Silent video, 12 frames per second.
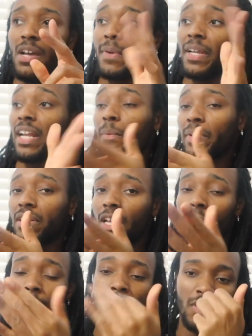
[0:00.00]
in that
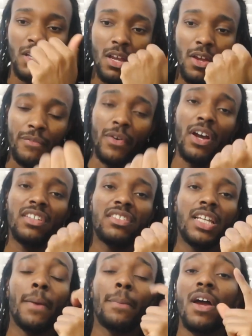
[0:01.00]
window.
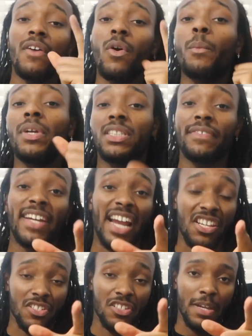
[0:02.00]
Firstly, I applied for a winter
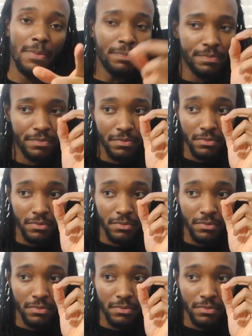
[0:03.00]
vacation scheme,